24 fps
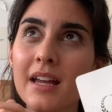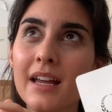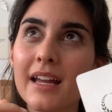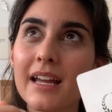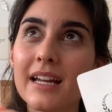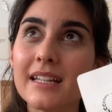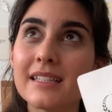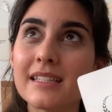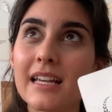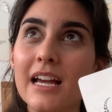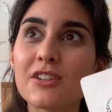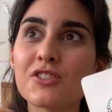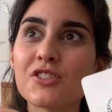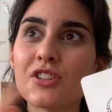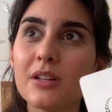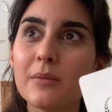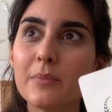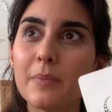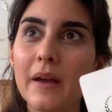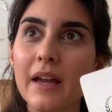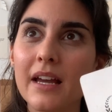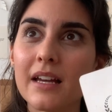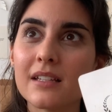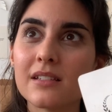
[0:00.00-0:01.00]
It's actually
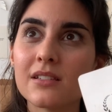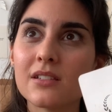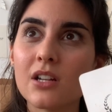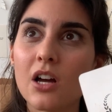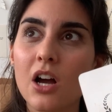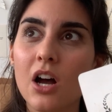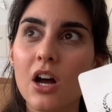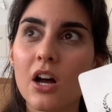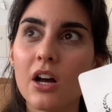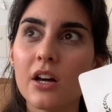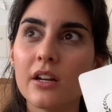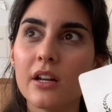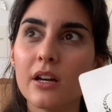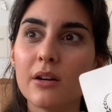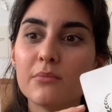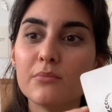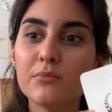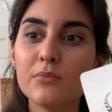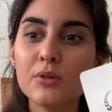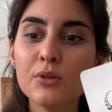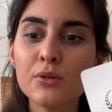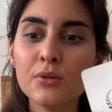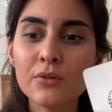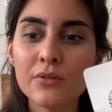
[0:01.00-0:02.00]
based on a
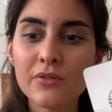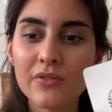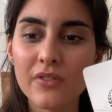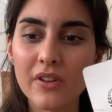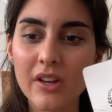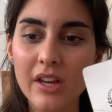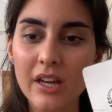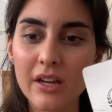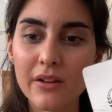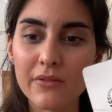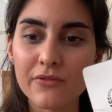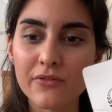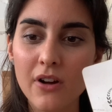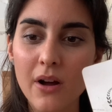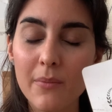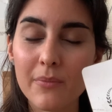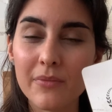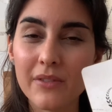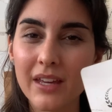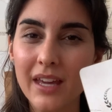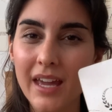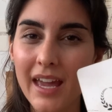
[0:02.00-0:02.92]
movie from the